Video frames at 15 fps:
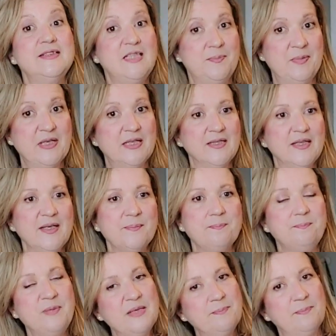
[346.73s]
Typically,
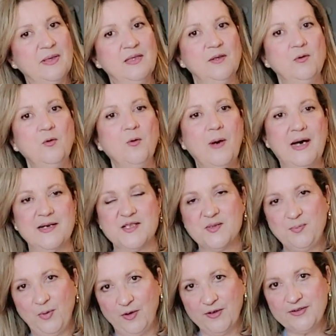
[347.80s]
people who are
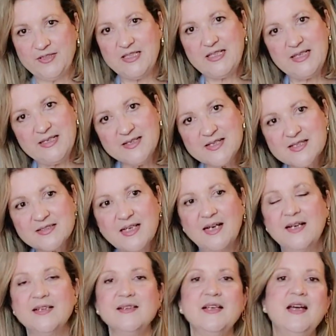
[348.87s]
sporty in
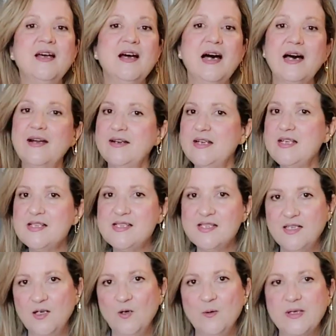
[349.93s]
style are
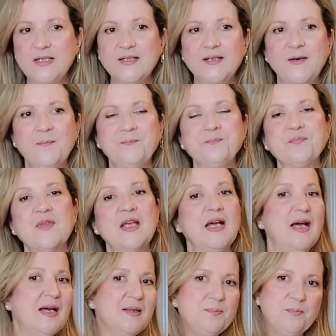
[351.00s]
easygoing,
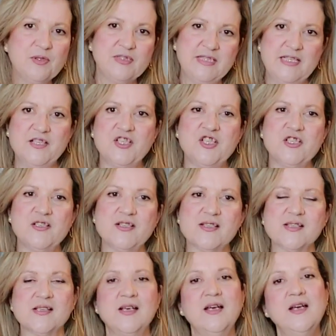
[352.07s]

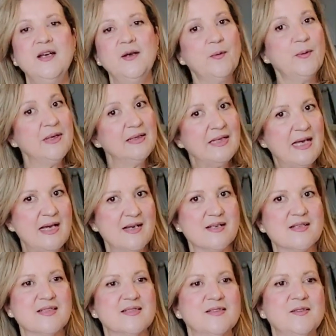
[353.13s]
unpretentious,
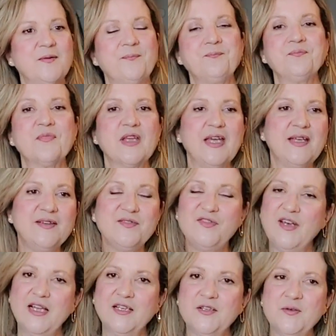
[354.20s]
relaxed, and
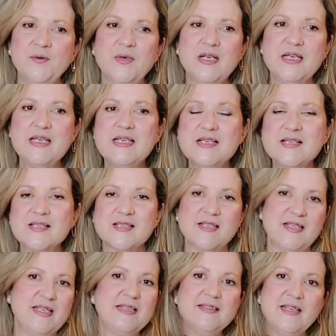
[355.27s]
value is
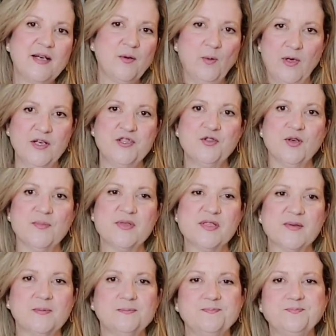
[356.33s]
in their
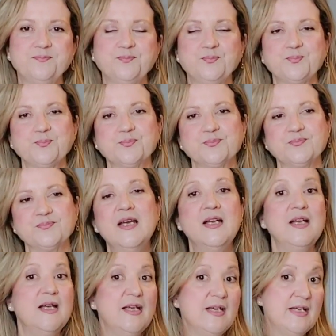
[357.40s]
wardrobes.
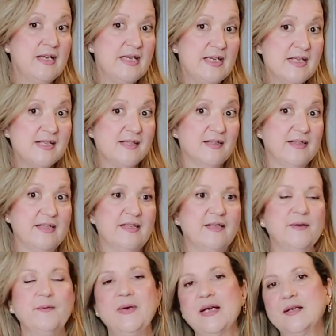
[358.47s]

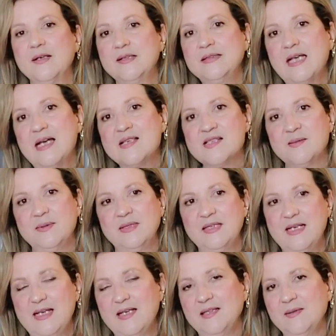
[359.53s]
Easily
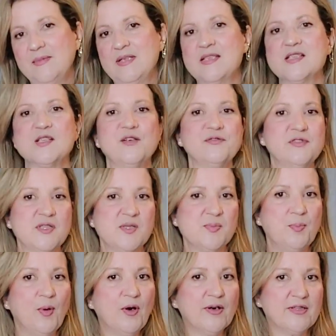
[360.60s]
recognizable elements of the
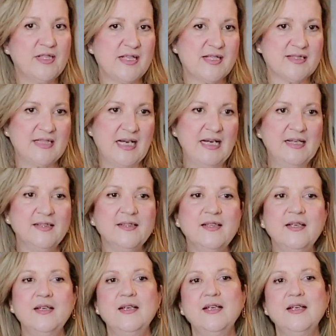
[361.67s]
sporty style,